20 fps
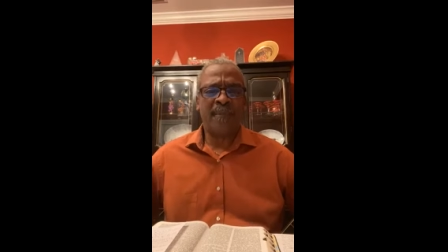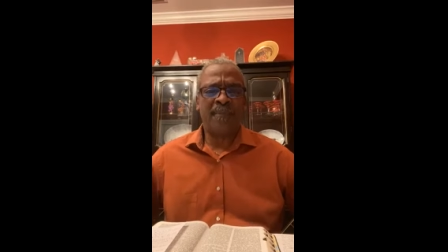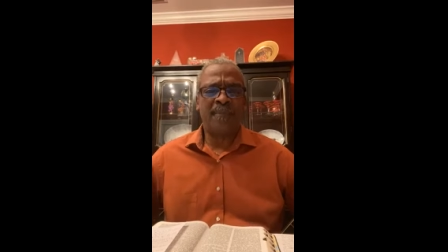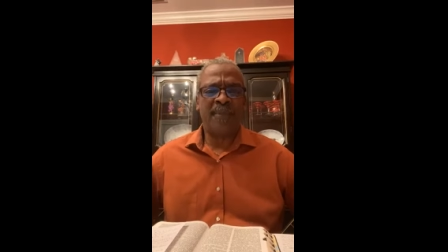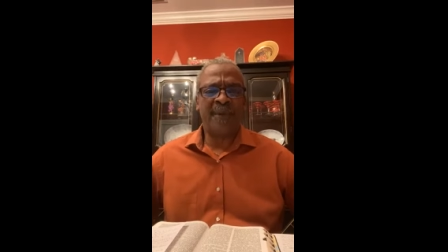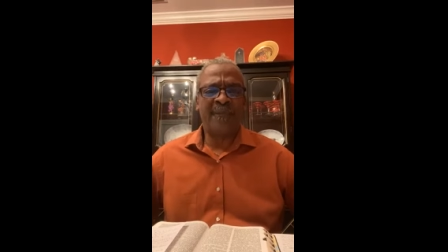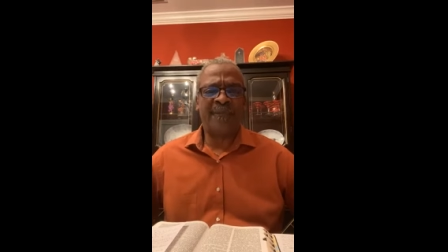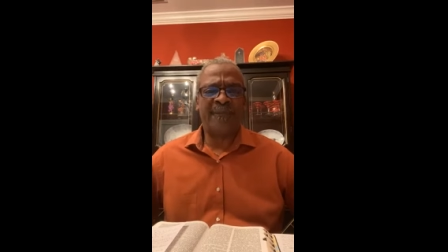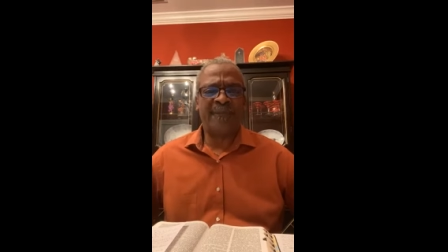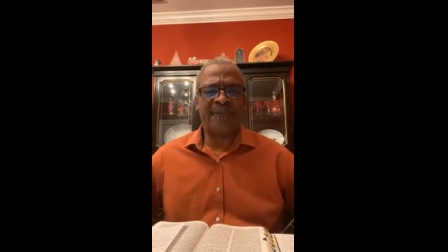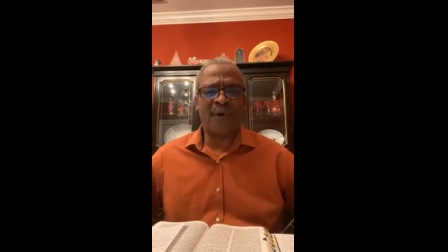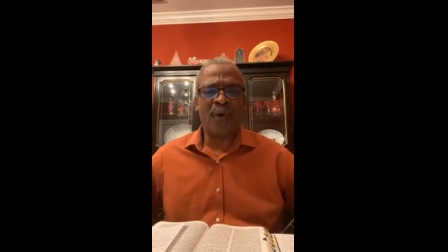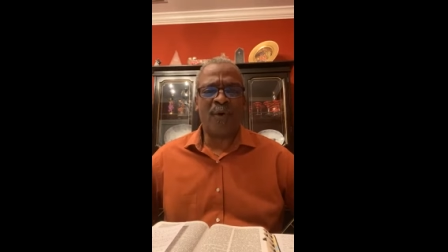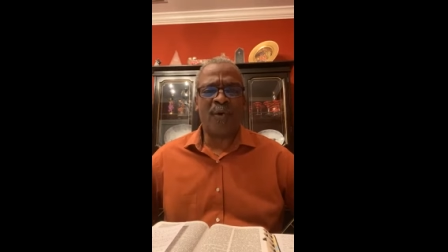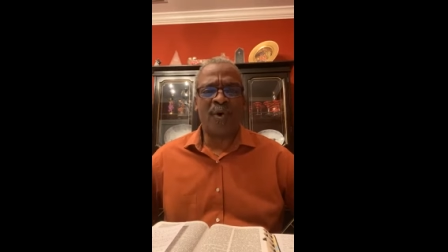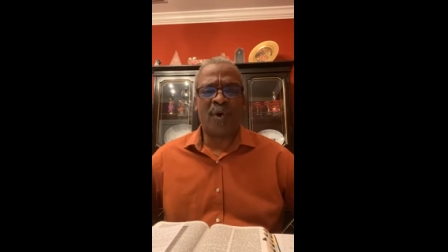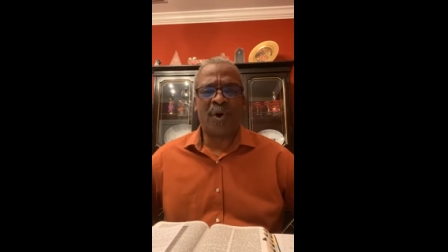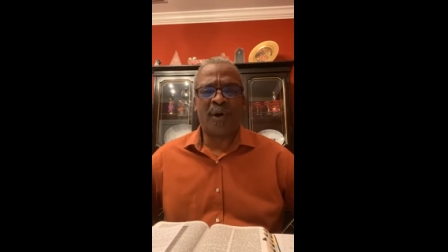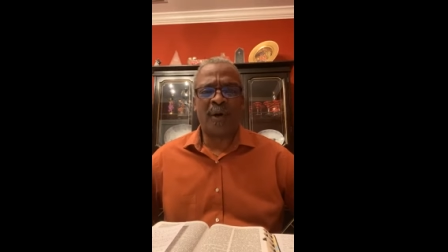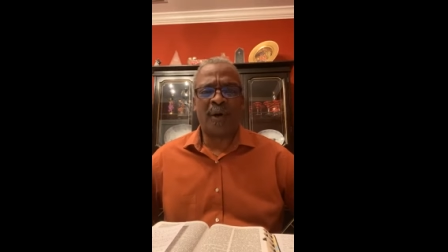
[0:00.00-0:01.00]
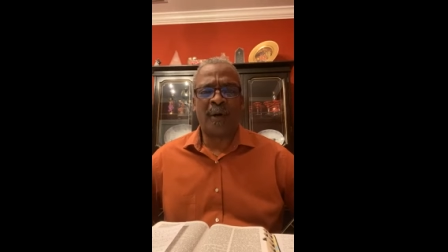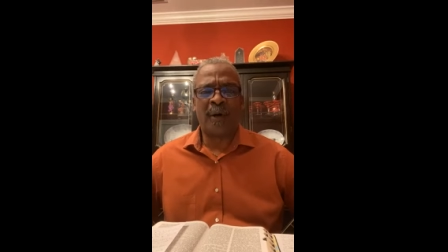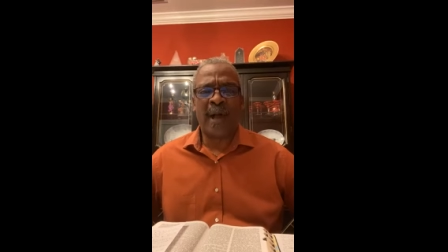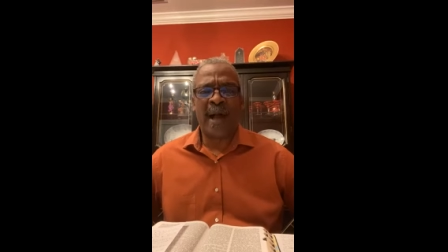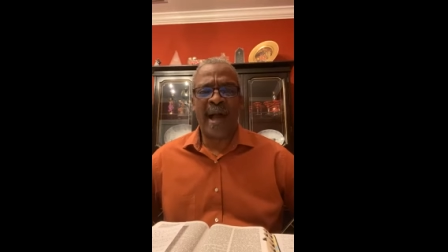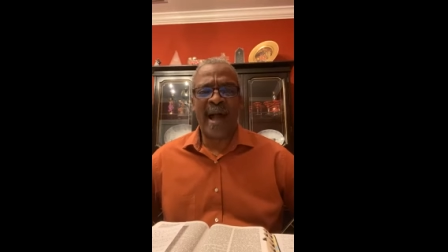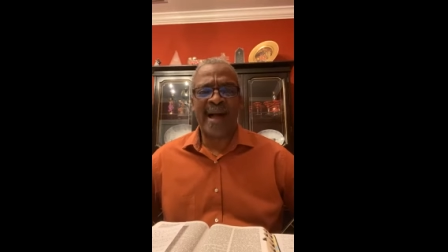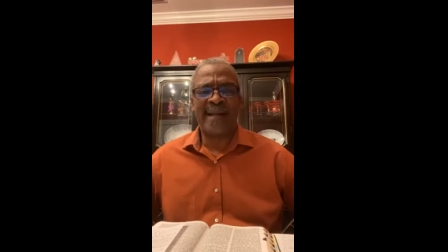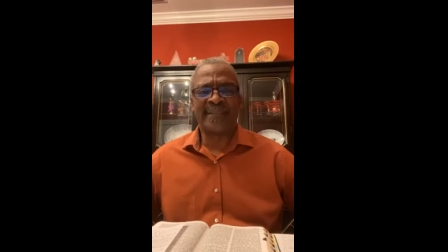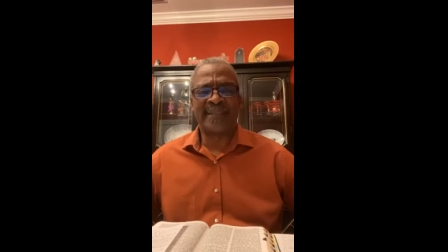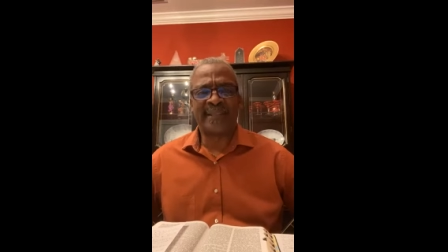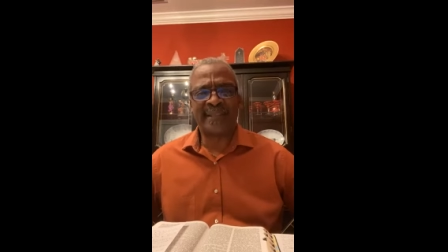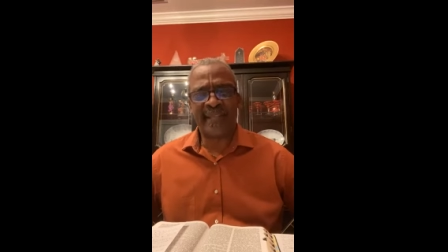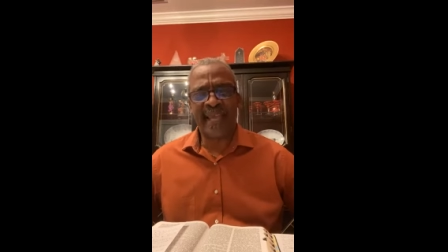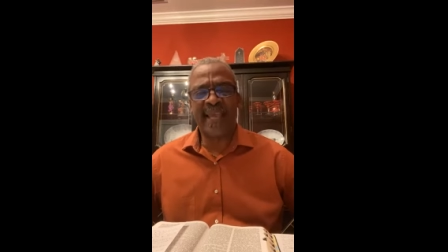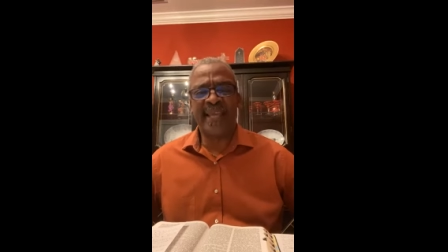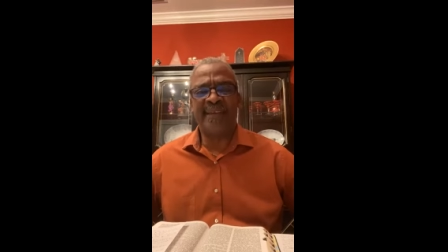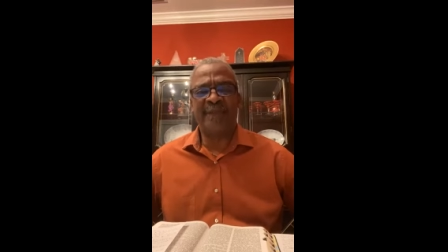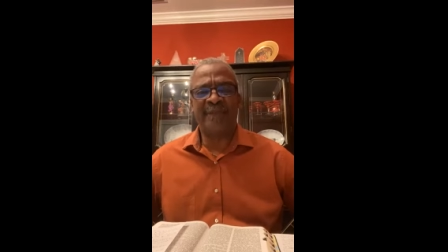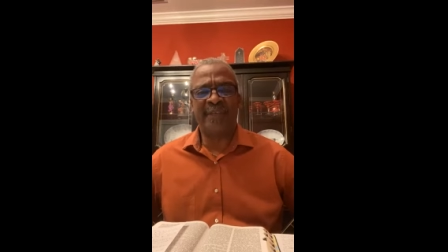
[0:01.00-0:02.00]
before our
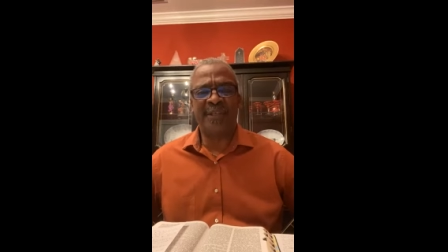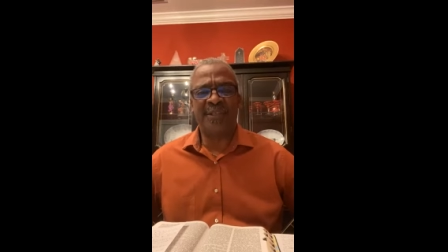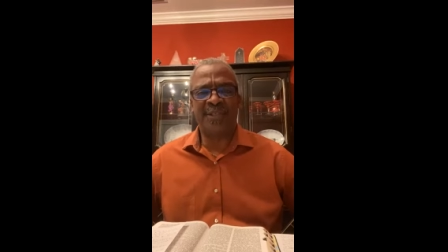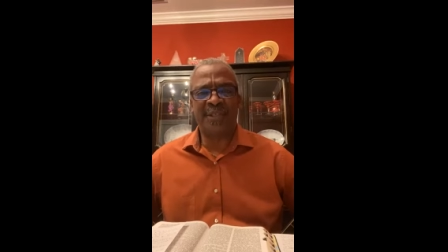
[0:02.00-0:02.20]
Savior,